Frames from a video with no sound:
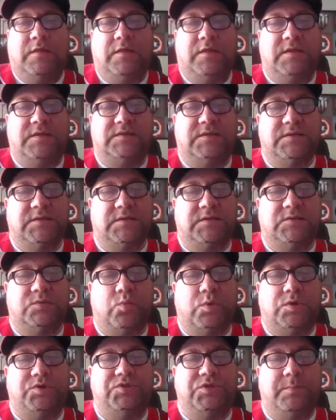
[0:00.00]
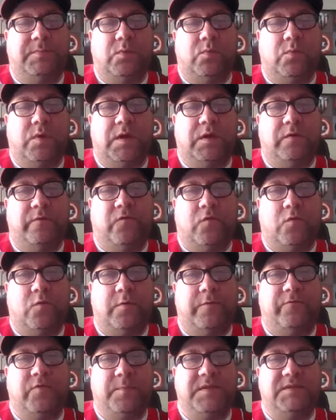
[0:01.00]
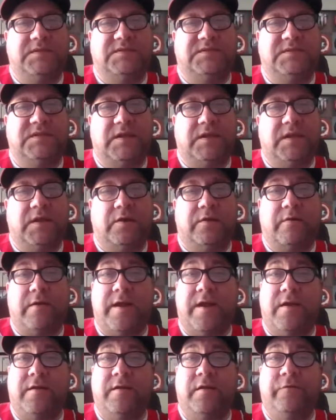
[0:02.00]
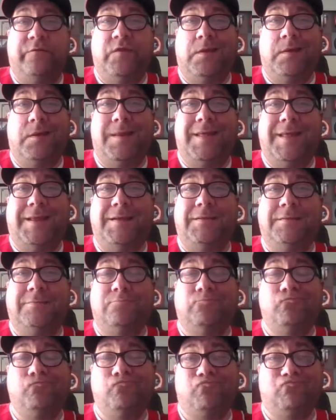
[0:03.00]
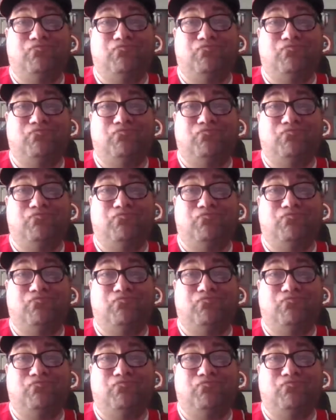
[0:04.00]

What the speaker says: this is what you've been waiting for if you've been sticking around. And if you didn't,